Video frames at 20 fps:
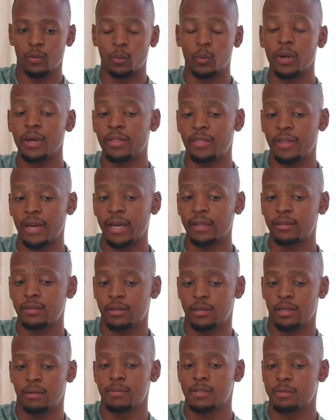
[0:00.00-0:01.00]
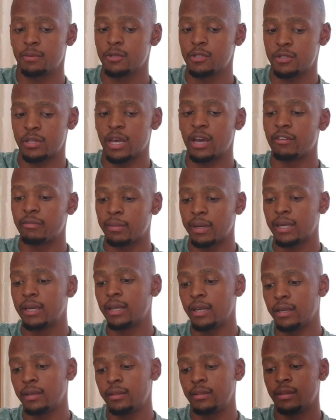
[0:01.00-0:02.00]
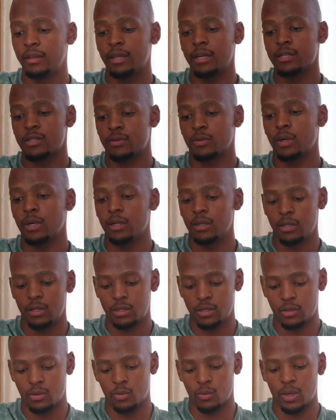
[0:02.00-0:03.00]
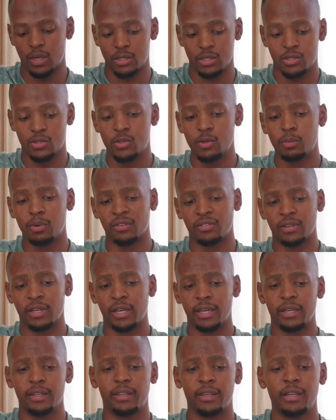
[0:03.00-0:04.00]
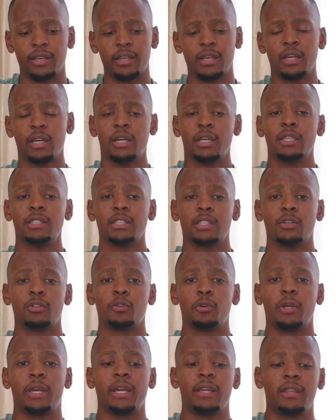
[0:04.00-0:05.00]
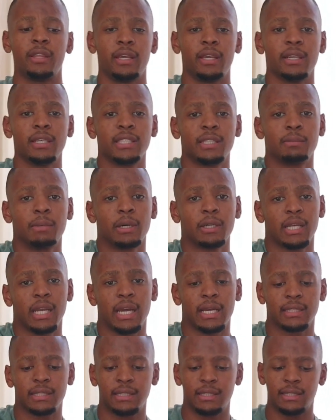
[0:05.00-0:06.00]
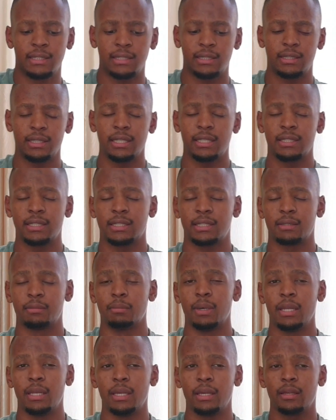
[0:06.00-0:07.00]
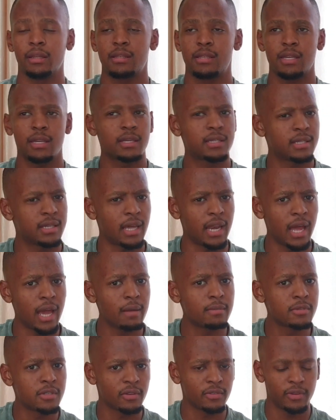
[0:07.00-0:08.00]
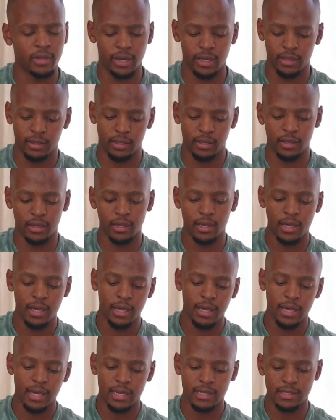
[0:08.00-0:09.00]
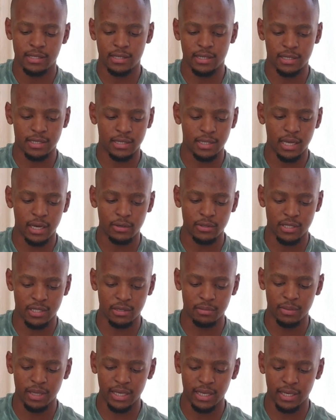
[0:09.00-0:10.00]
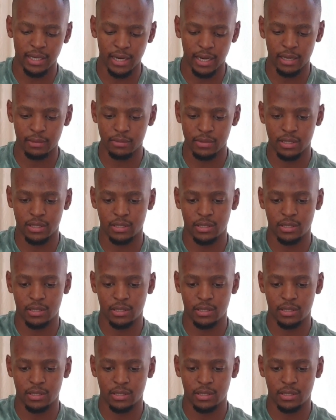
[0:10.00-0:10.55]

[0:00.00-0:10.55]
with that, I'm supposed to have my creatine as well. 1 scoop of creatine. So together here's about like 6 grams of creatine and 6,000 milligrams,